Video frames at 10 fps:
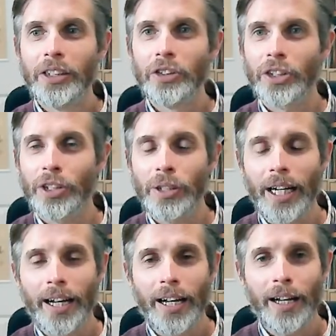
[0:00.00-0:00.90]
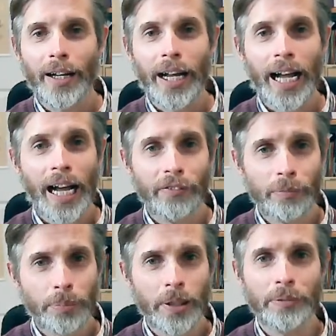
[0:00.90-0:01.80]
So have a
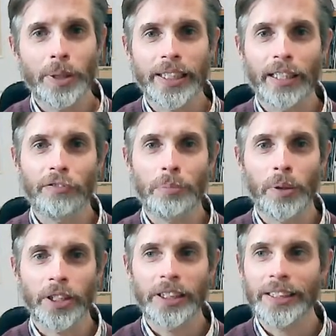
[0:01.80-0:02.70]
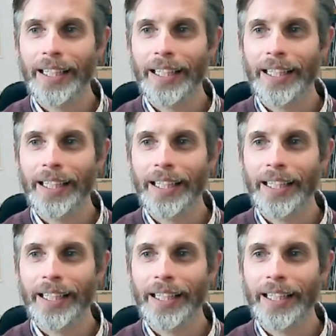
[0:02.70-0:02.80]
brilliant week, everybody.